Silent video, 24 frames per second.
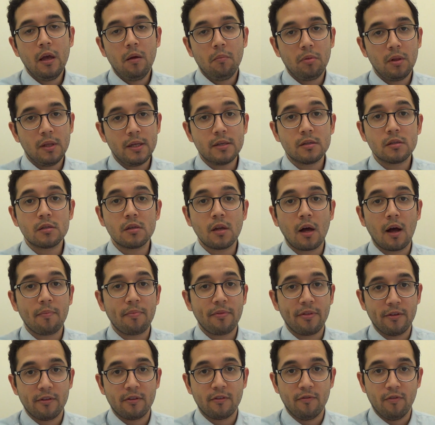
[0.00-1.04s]
please stop
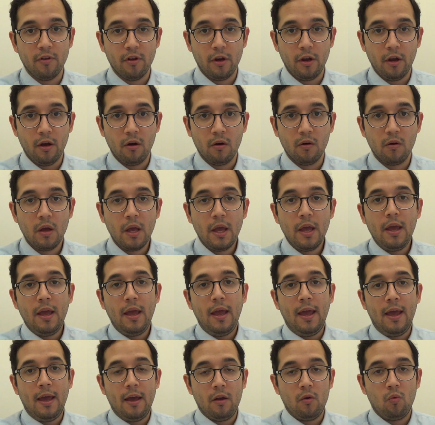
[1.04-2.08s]
this video
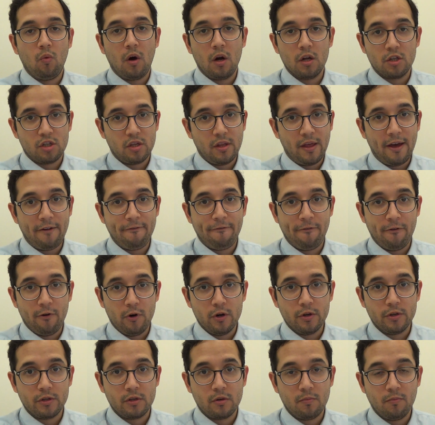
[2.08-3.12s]
and watch that
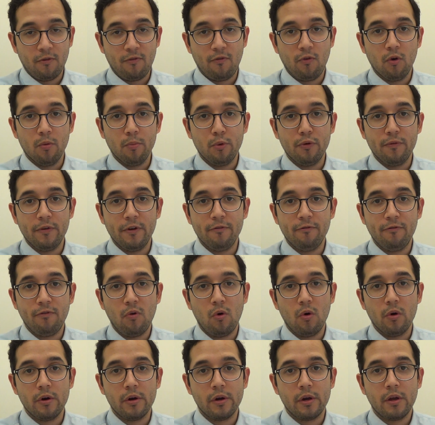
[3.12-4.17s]
first before moving
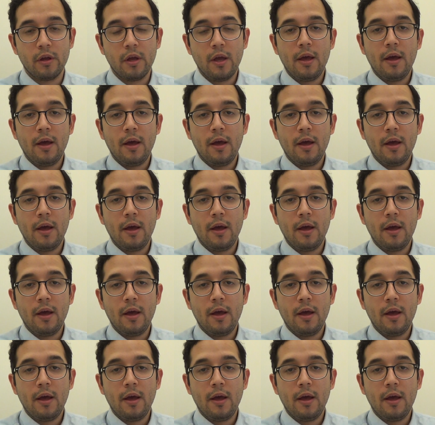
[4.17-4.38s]
forward.